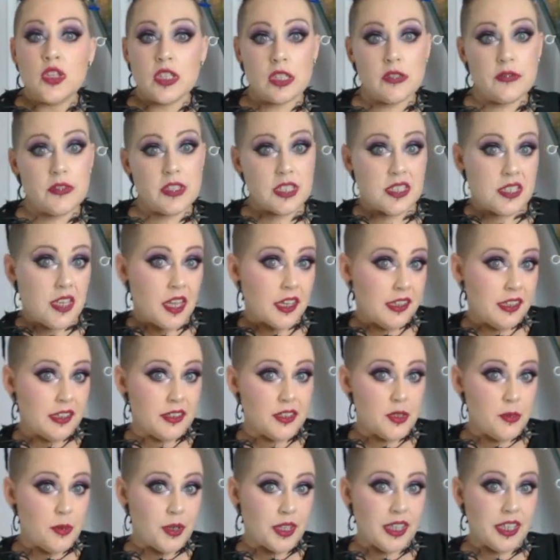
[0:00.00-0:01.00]
So you've
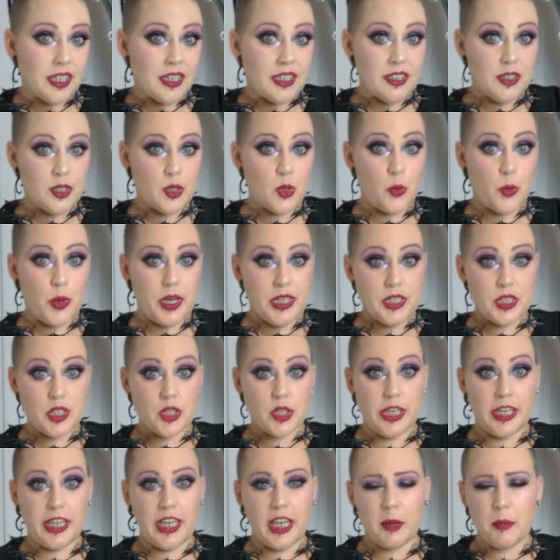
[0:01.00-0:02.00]
decided you want to get into
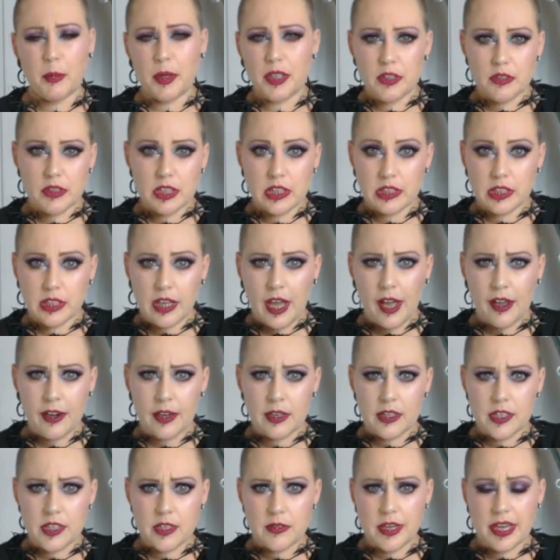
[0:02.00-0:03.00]
waist training, but you don't know
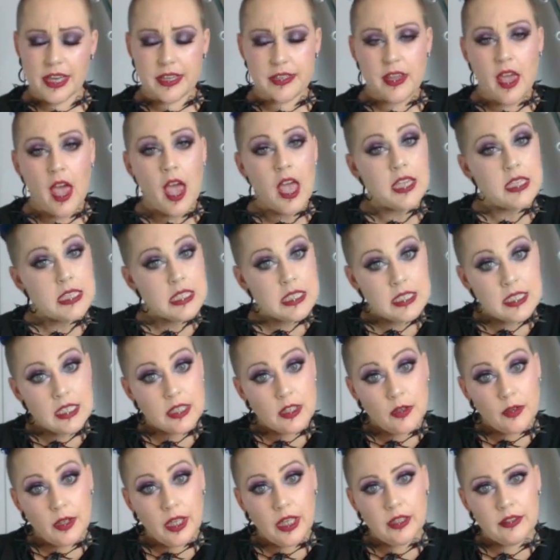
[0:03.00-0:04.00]
how to do it.
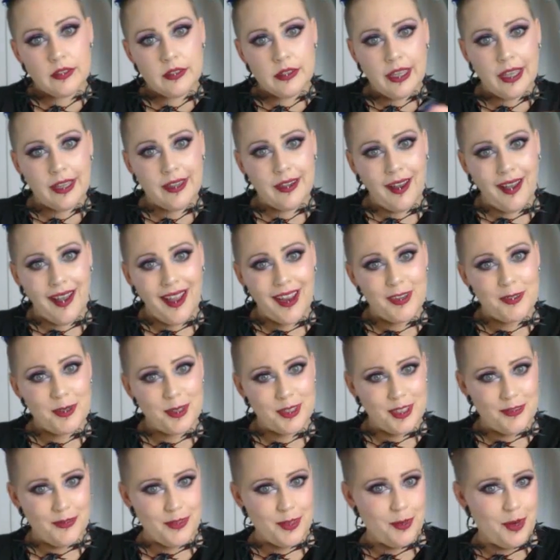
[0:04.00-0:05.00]
Stick around and I
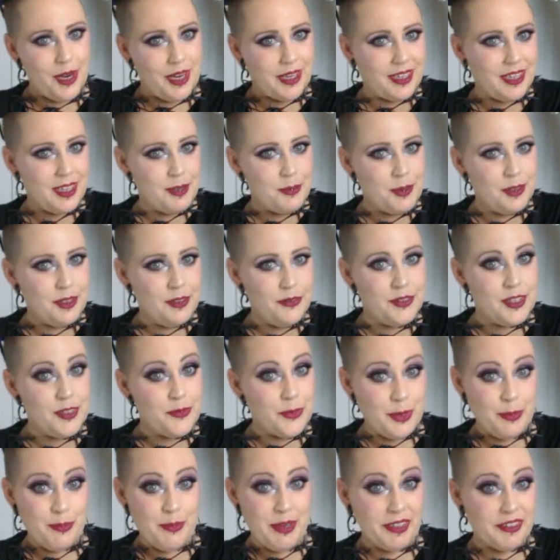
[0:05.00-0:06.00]
will give you a couple of
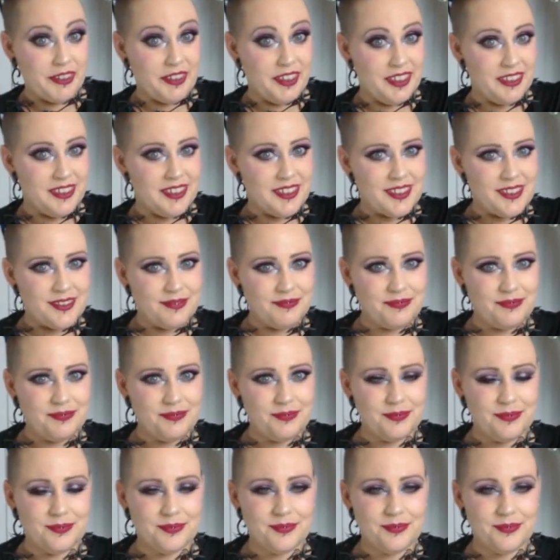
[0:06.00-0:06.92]
different methods.